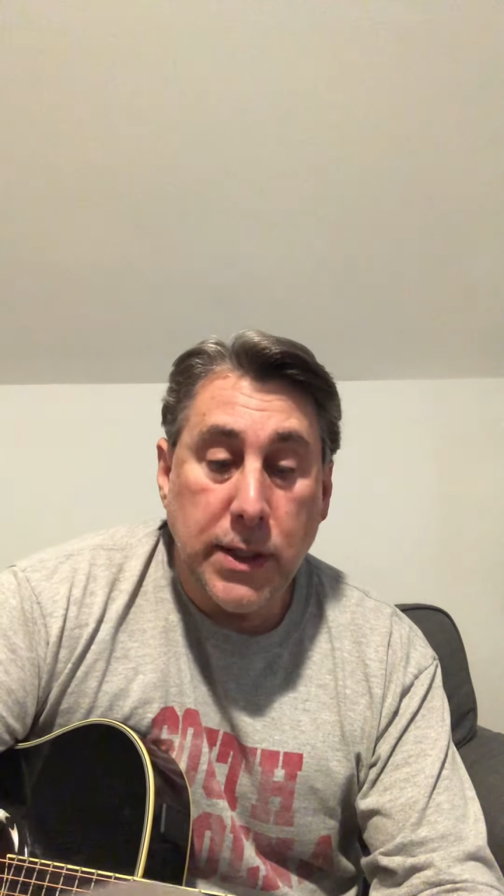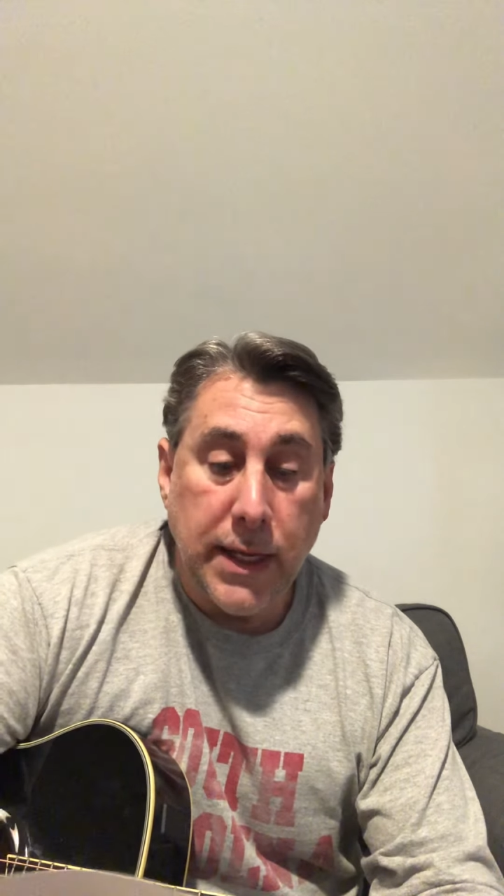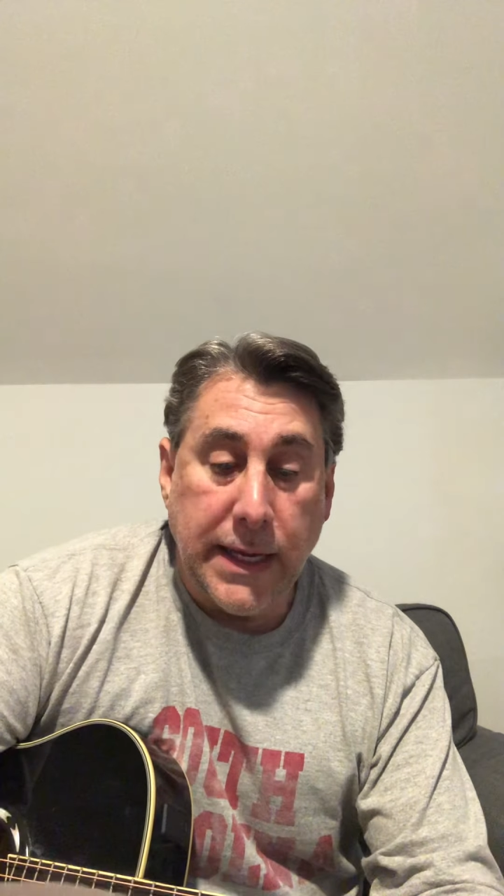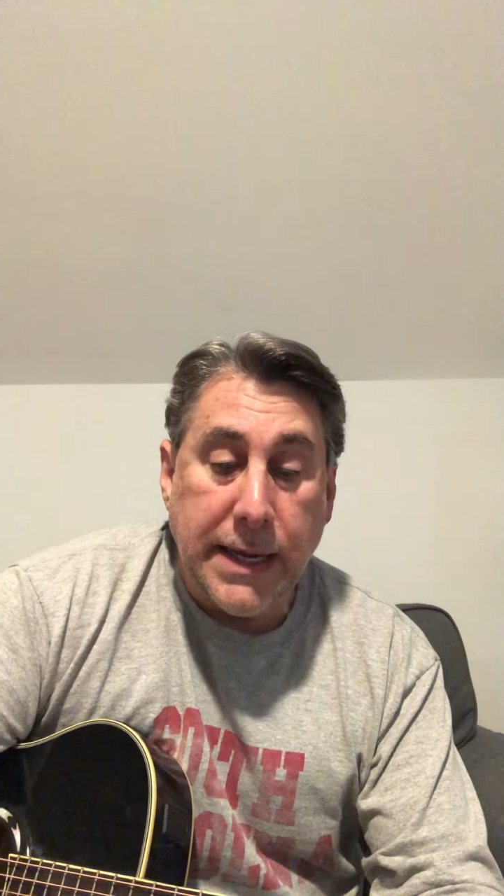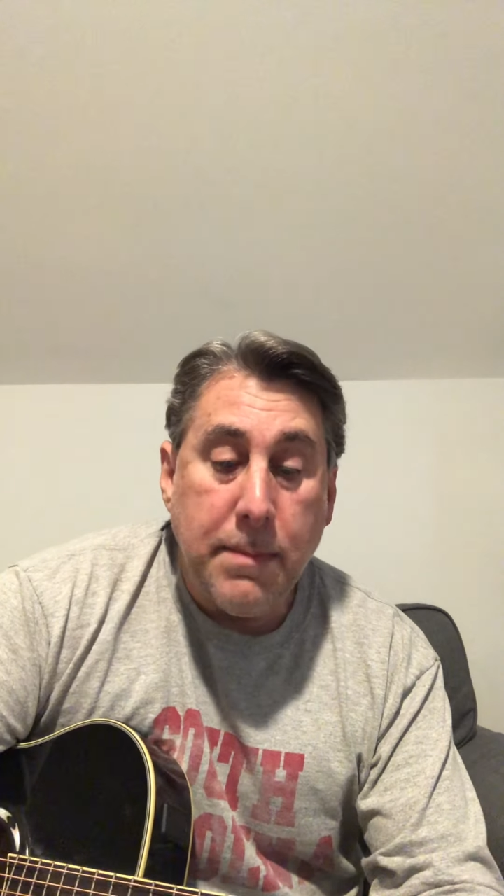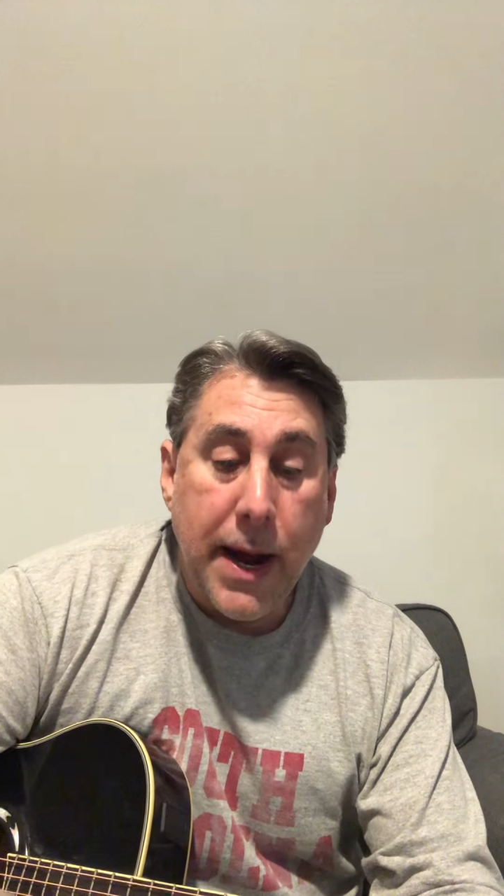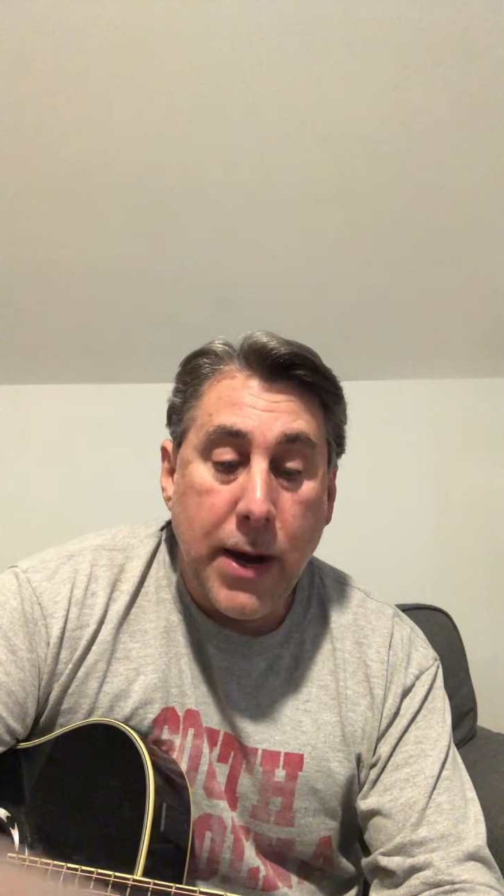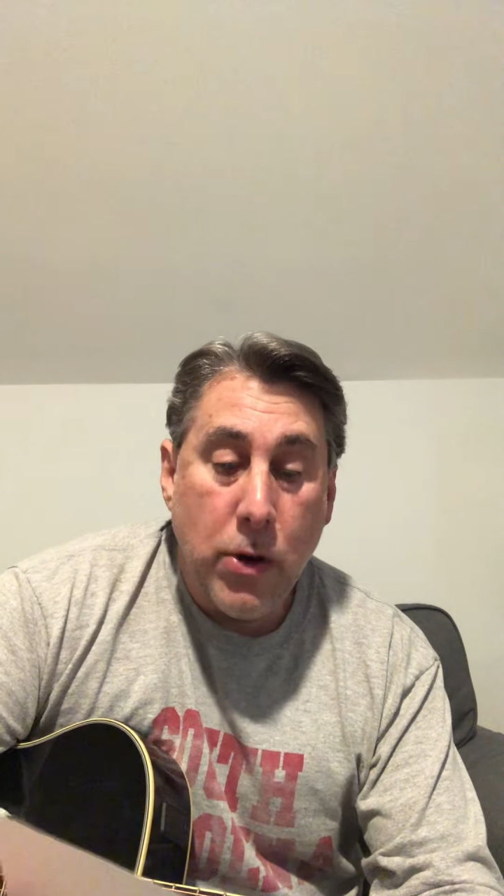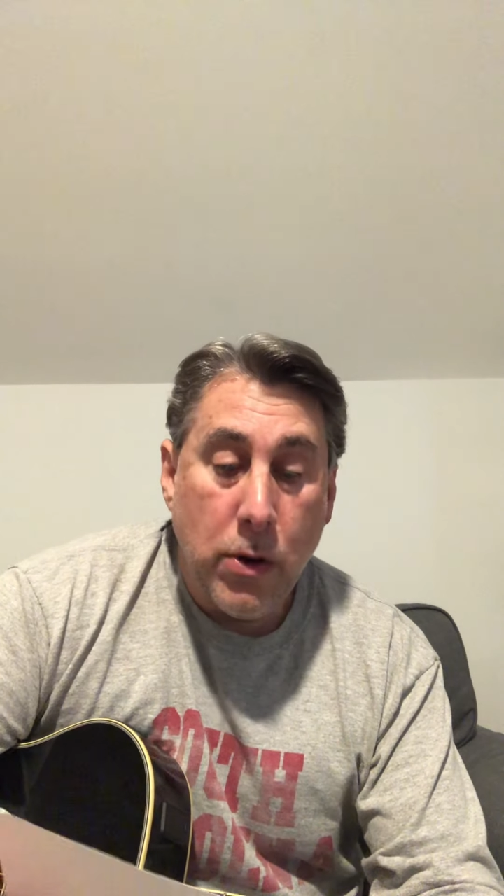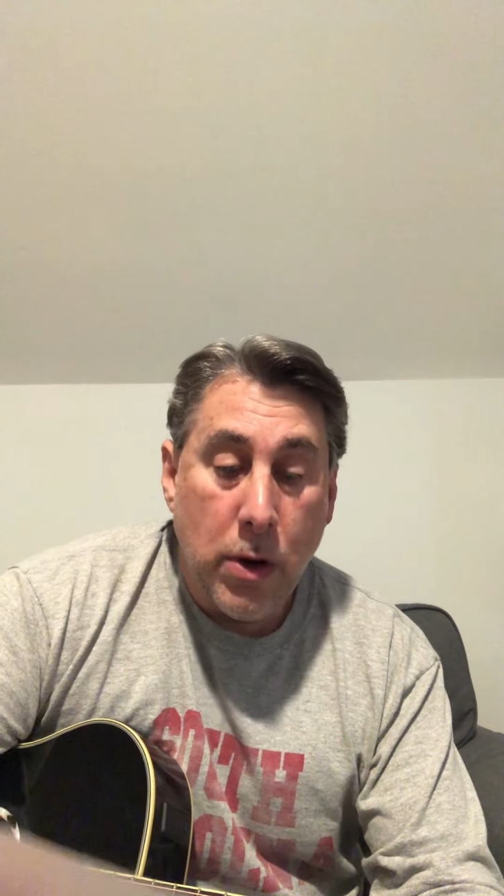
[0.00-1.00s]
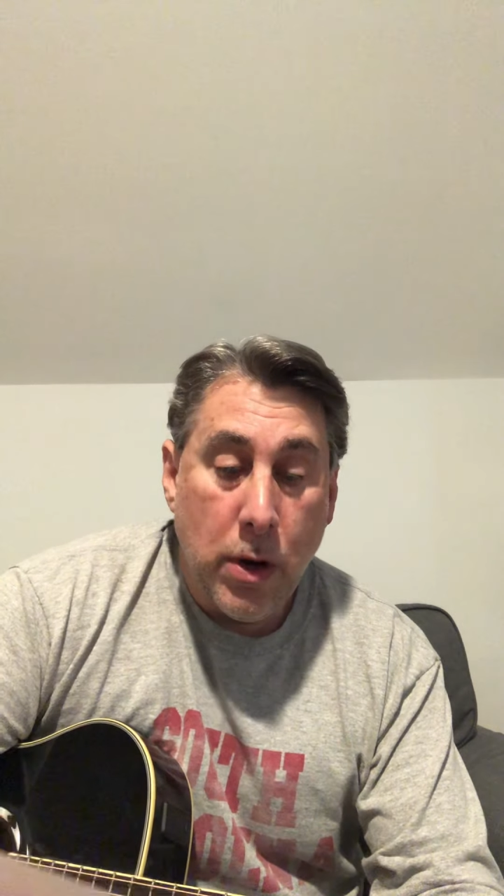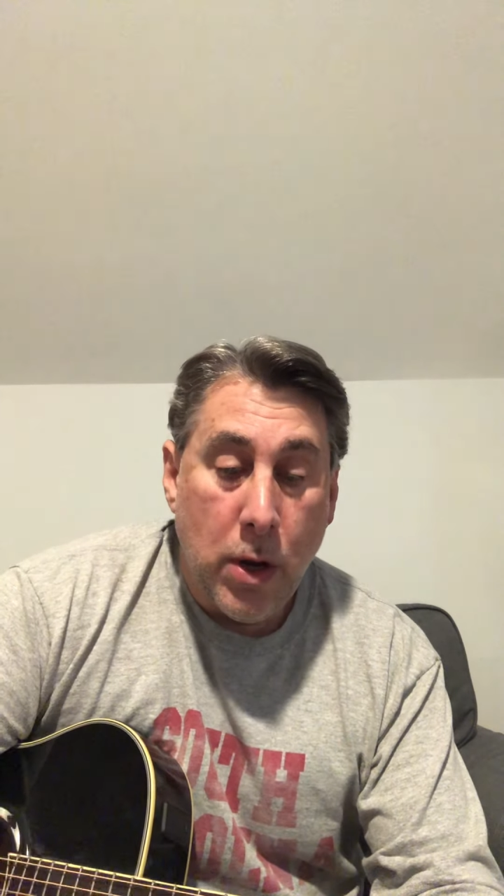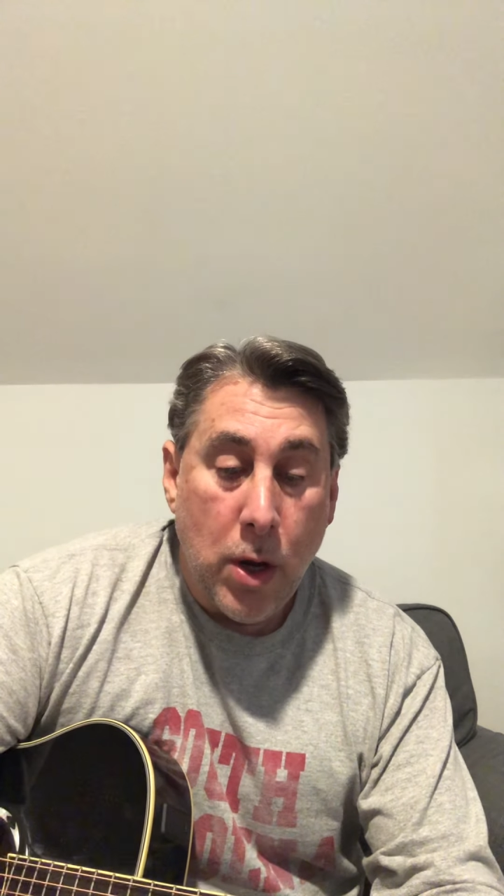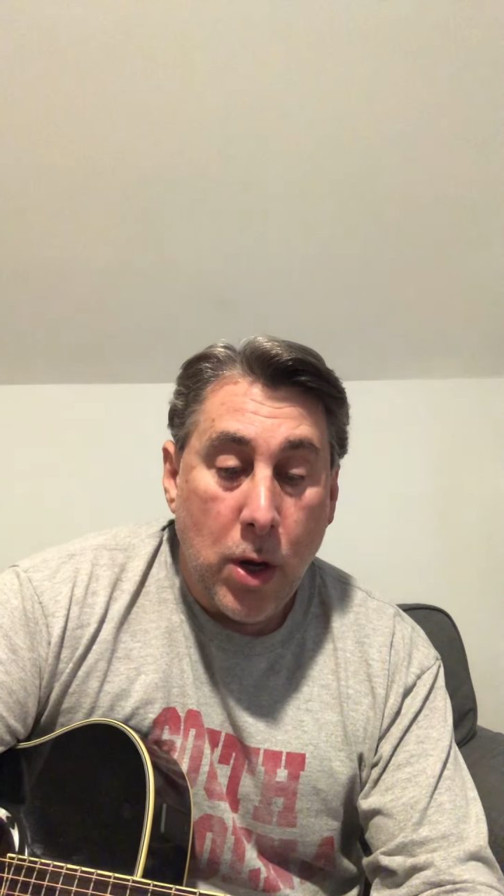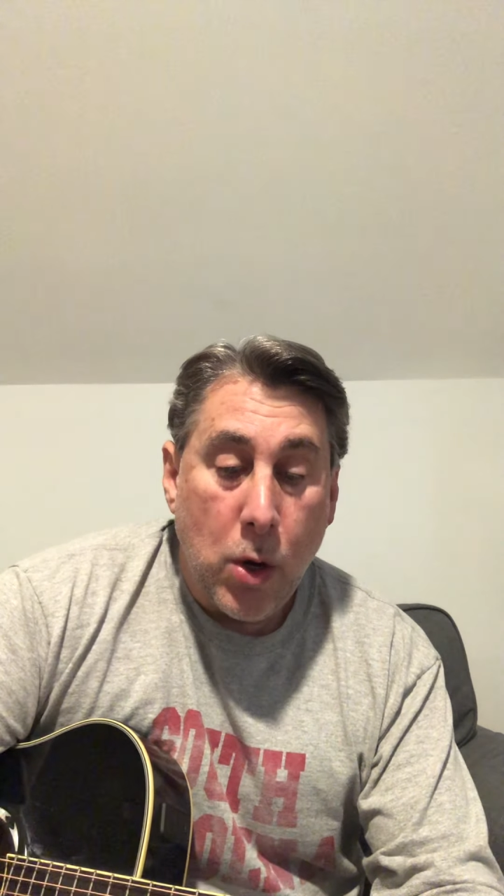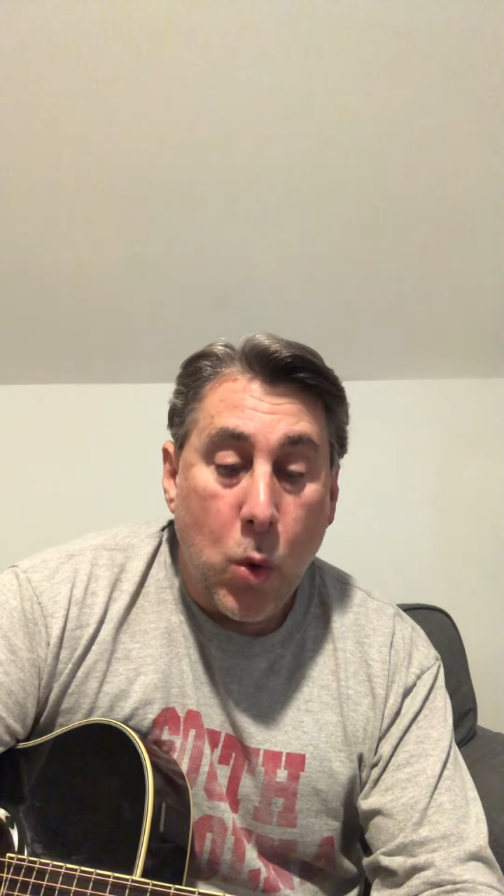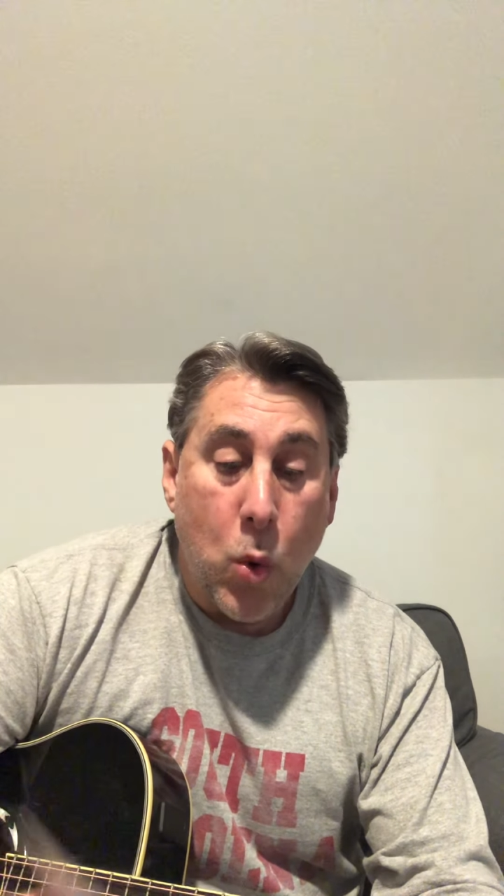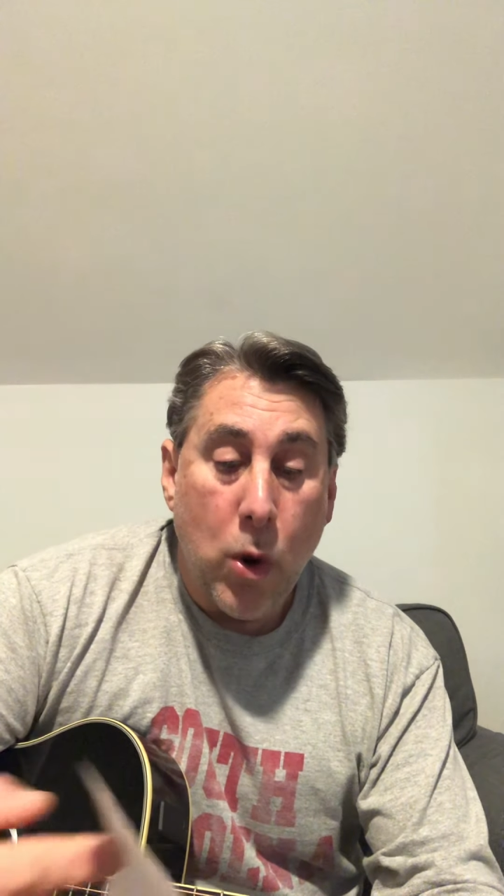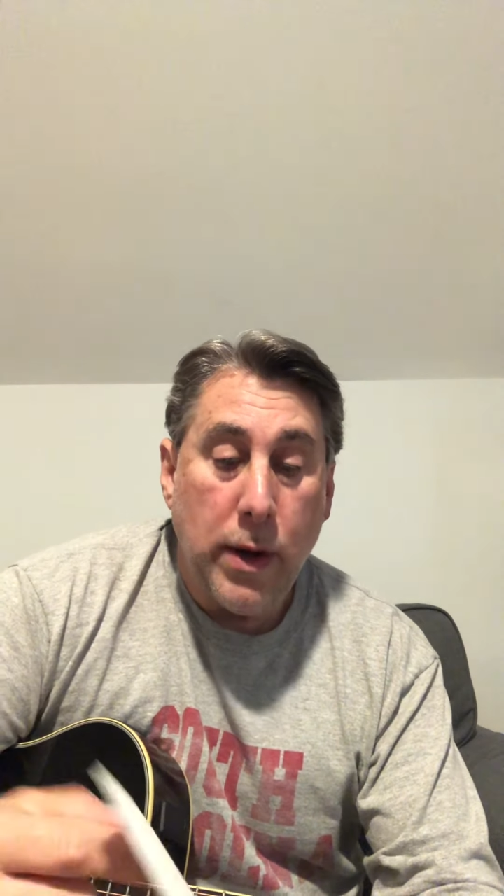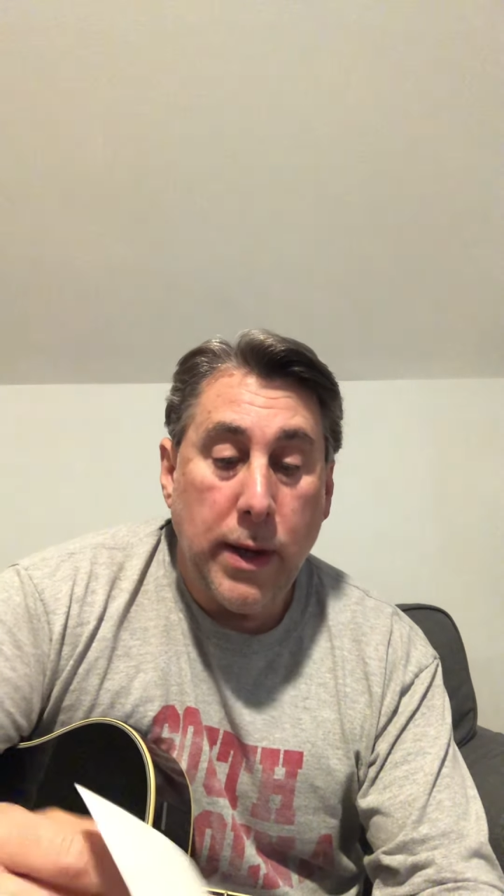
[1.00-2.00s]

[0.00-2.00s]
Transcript: The E minor chord